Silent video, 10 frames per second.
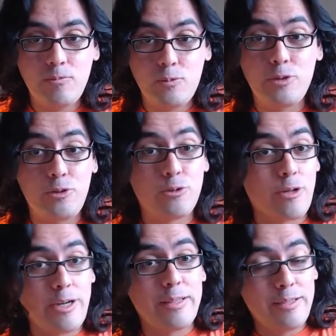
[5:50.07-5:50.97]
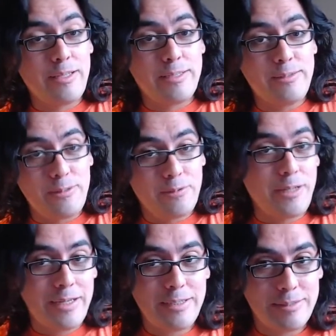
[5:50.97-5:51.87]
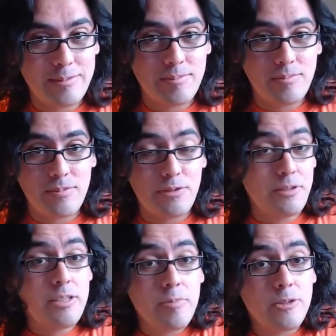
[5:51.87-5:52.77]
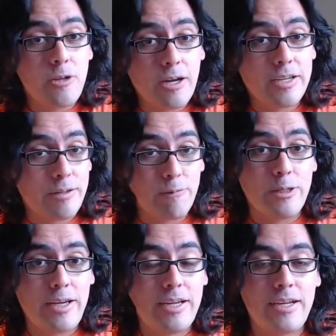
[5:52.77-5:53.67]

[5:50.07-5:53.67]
once you're drawing the things that you like, you need to be drawing every day.